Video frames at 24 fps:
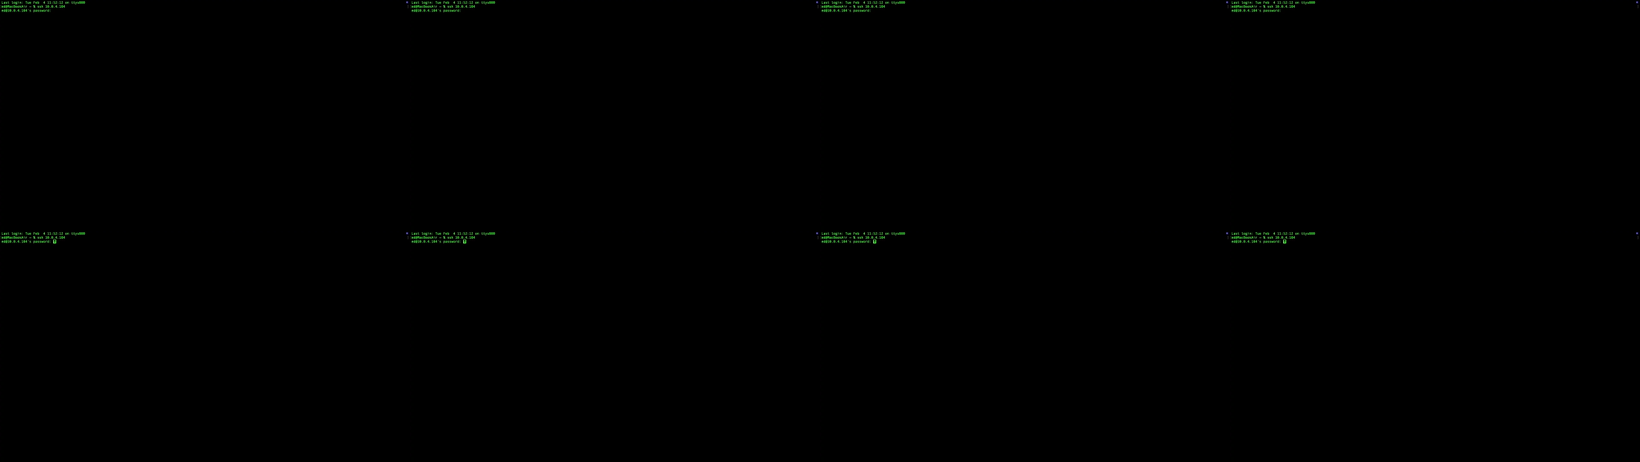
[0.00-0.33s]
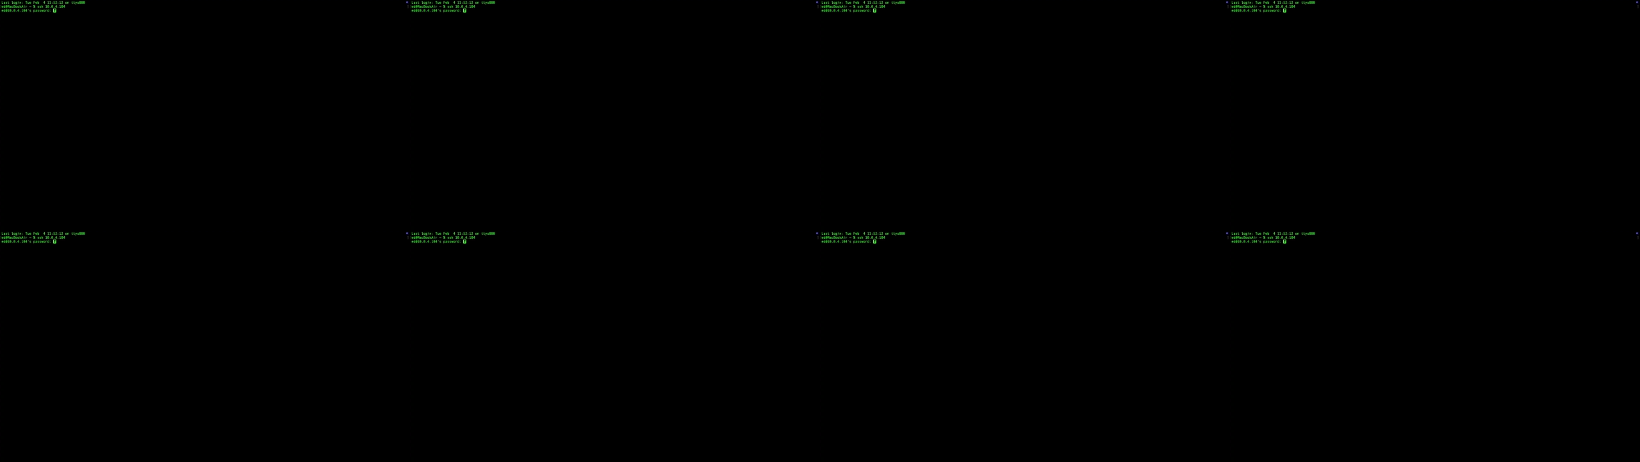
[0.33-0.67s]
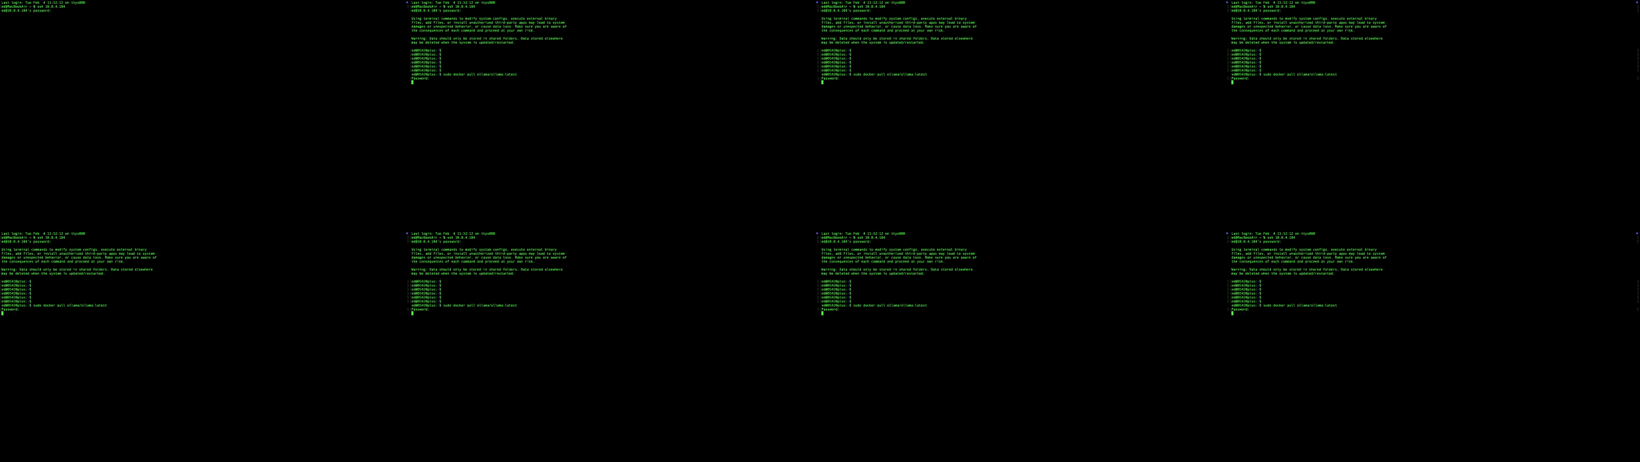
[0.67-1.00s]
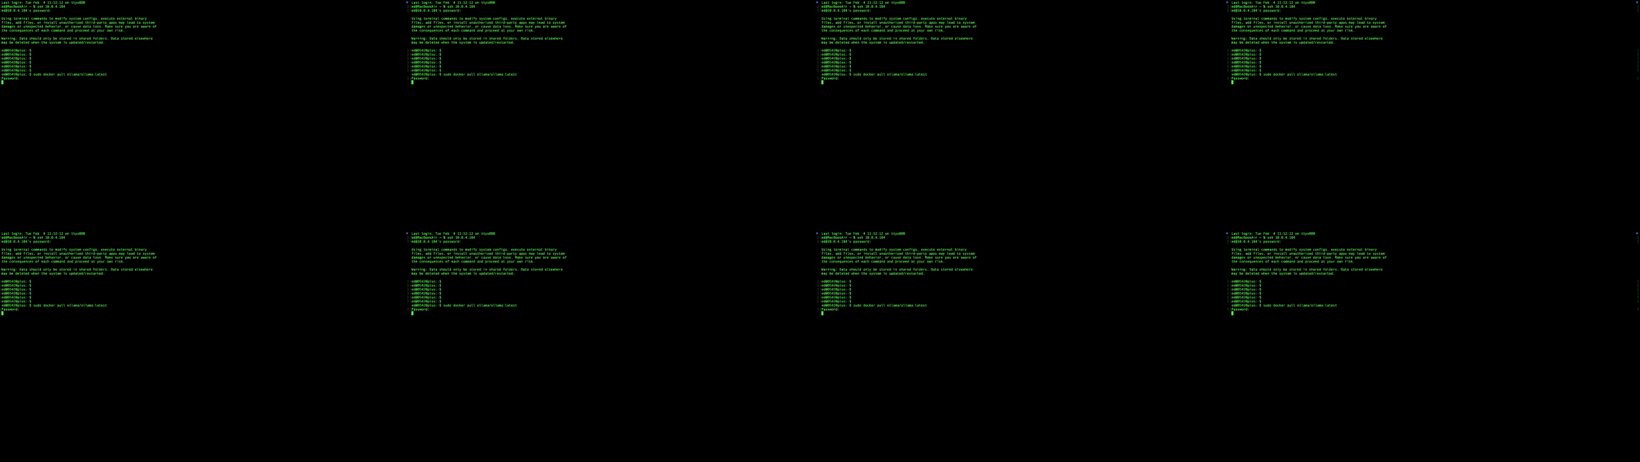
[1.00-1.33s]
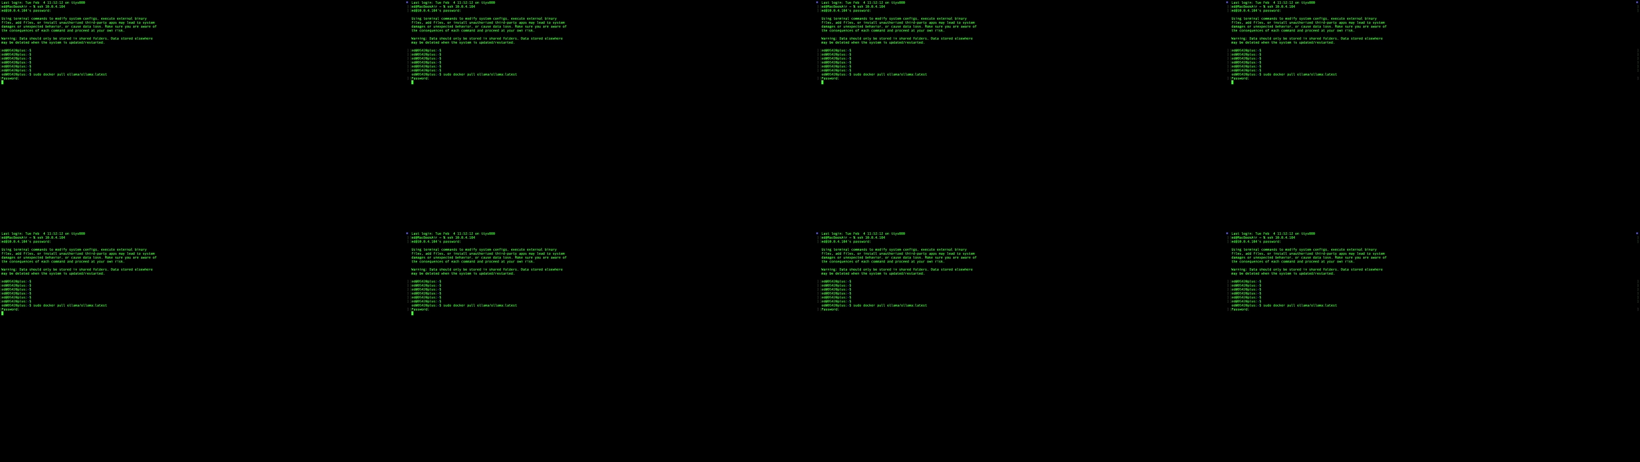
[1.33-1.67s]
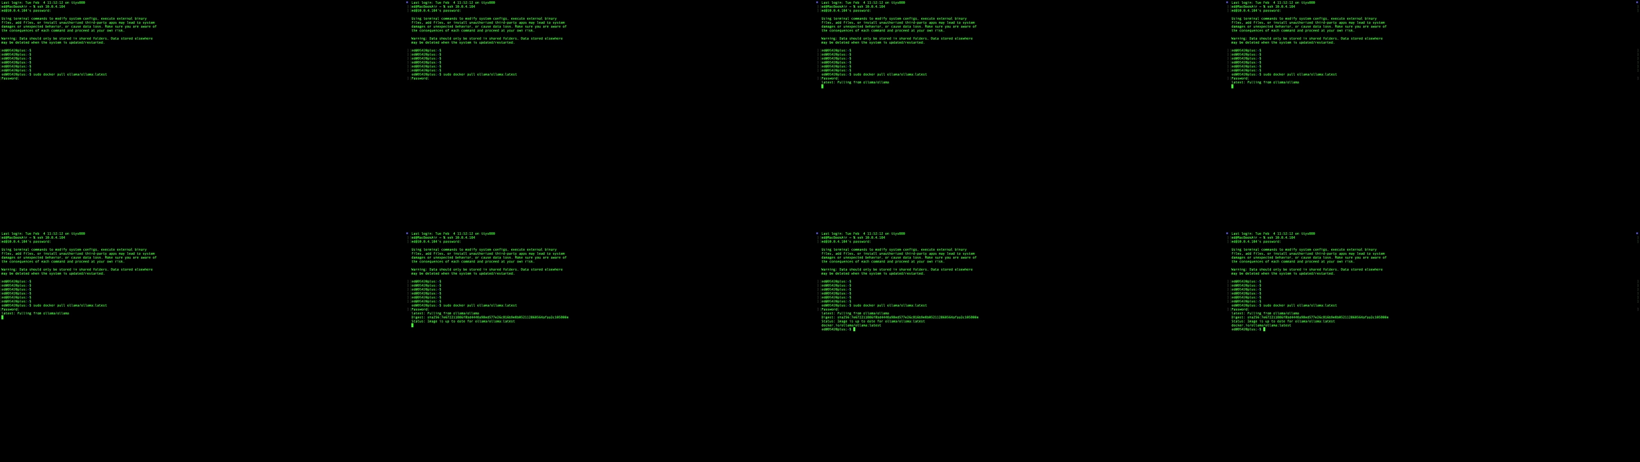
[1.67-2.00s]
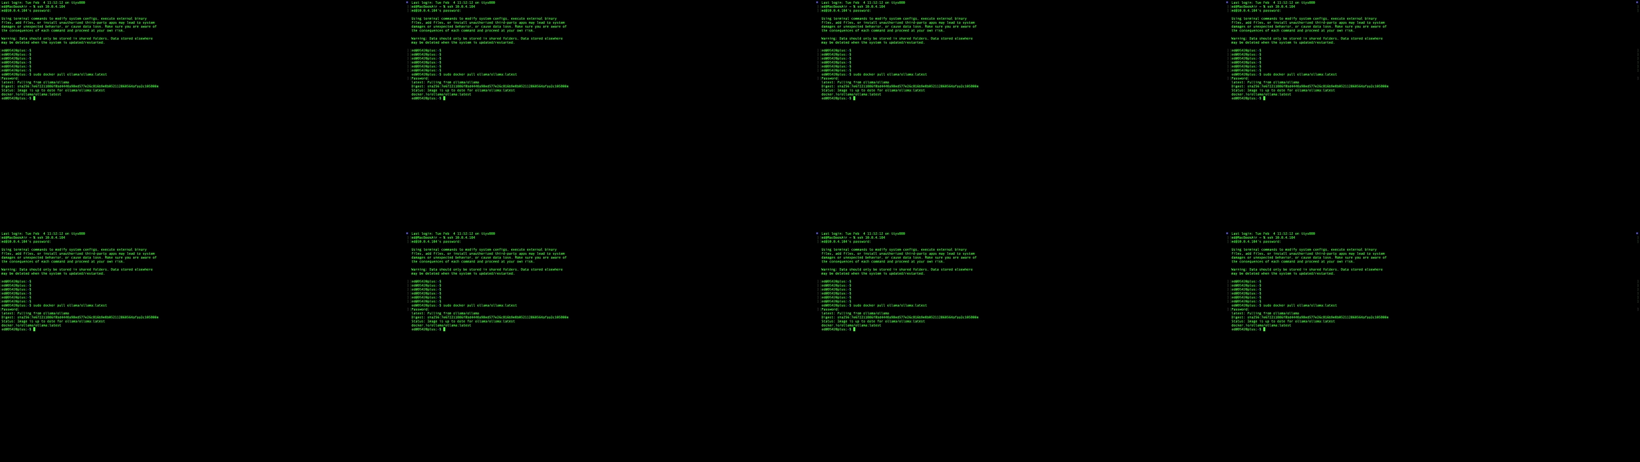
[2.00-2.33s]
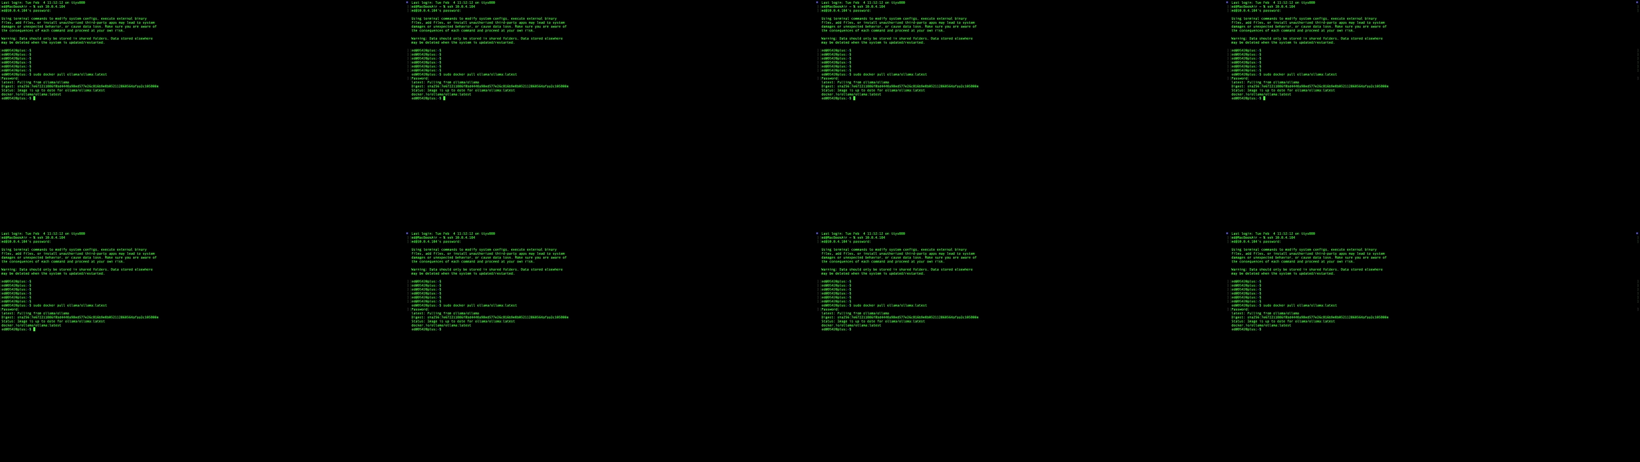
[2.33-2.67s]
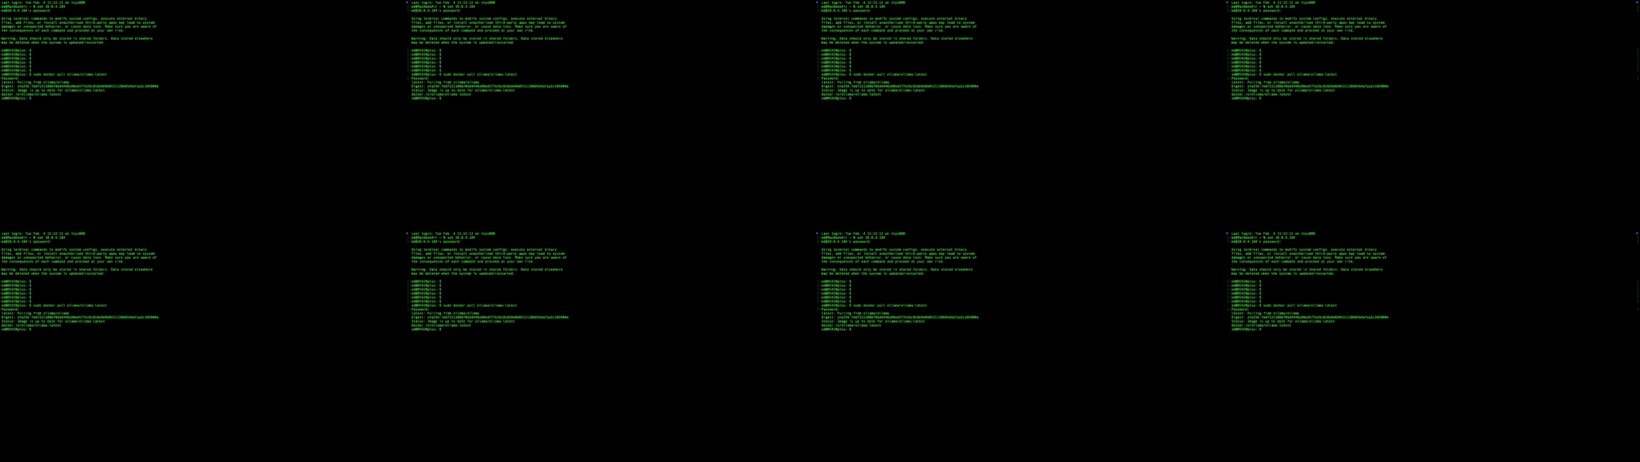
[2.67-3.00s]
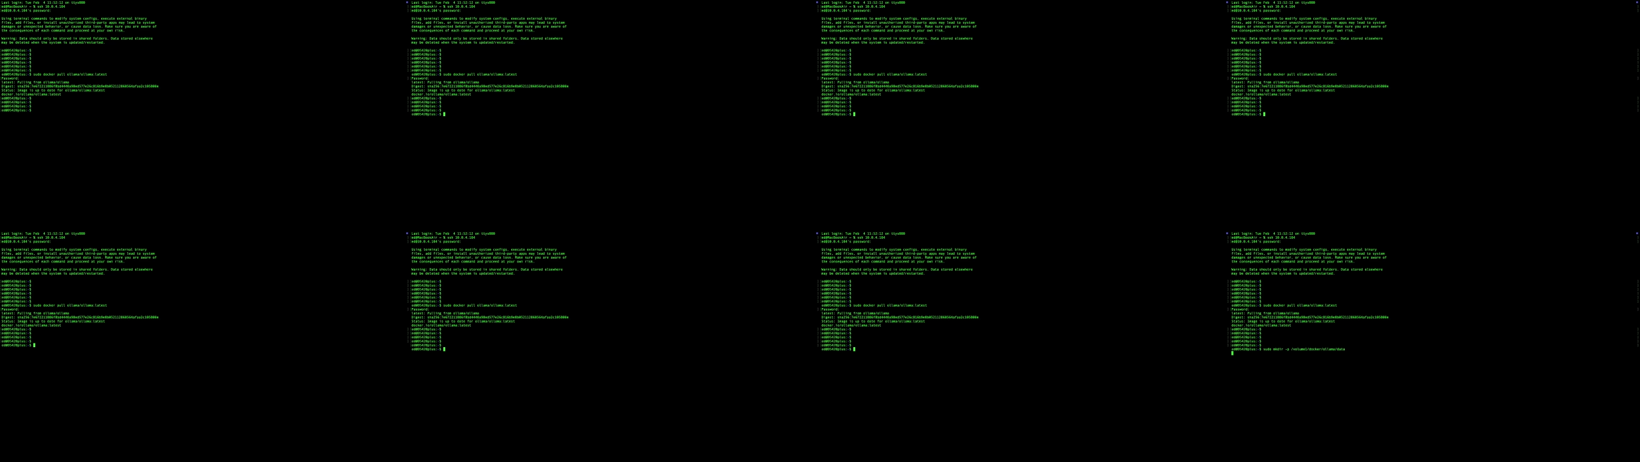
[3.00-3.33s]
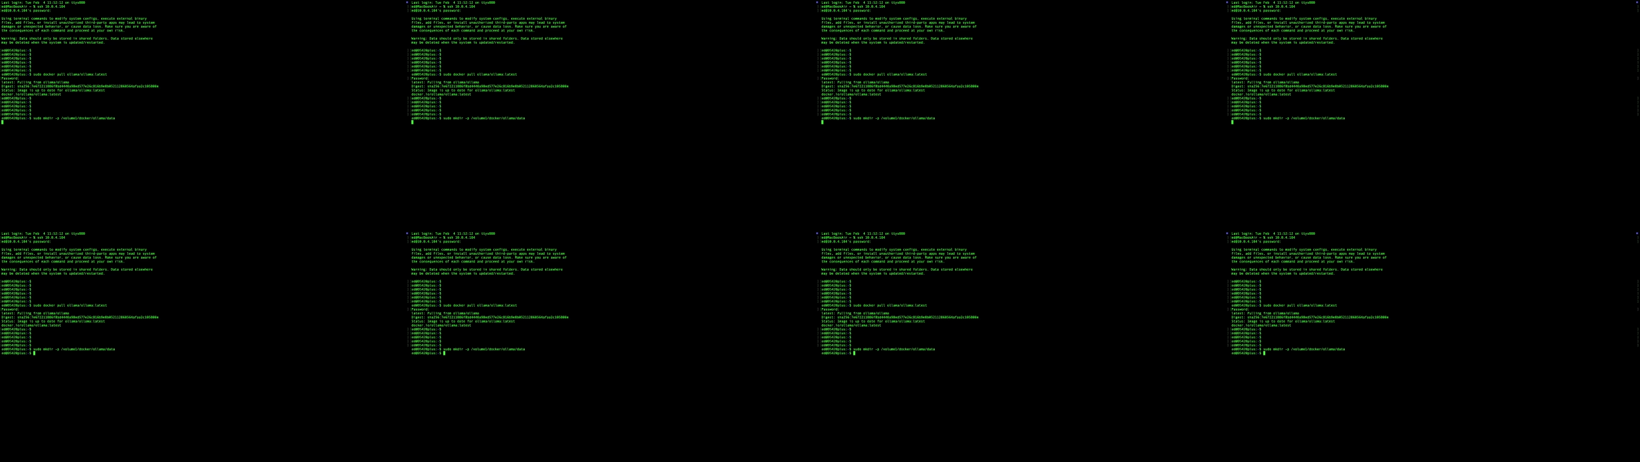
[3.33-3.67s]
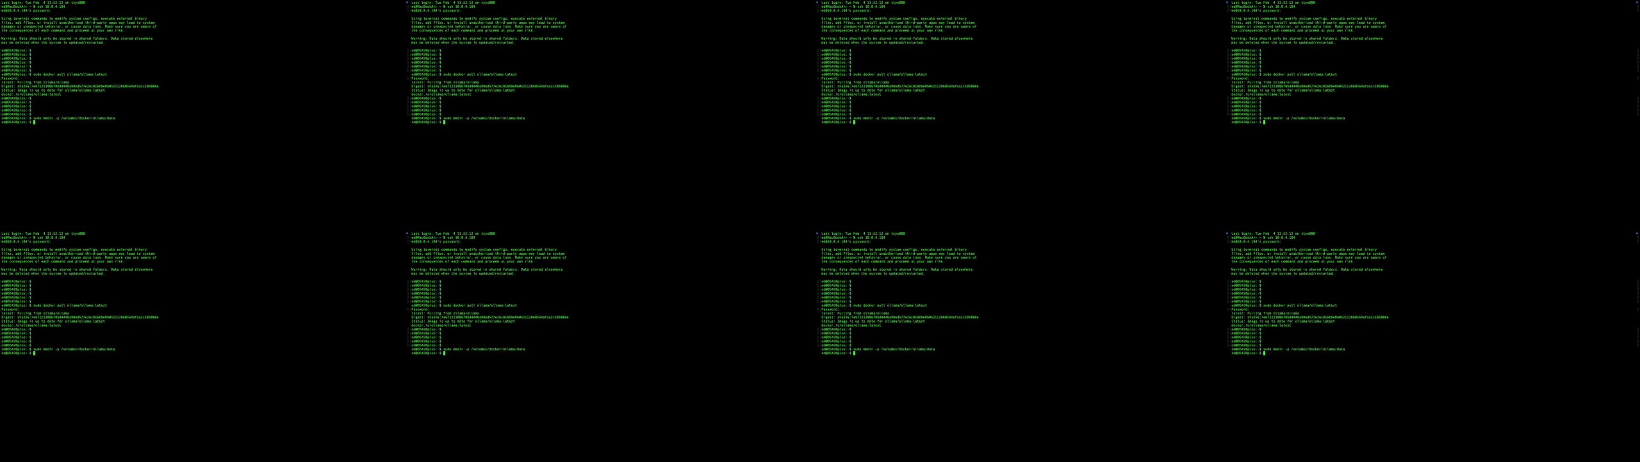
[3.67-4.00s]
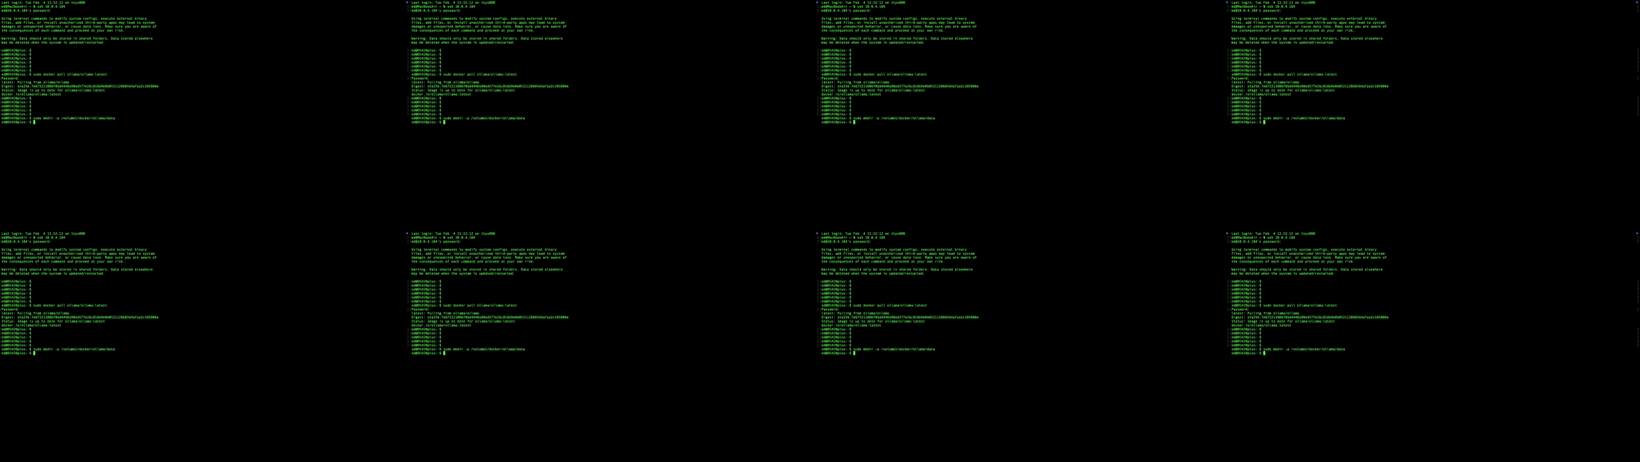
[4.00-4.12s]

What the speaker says: (no speaker visible)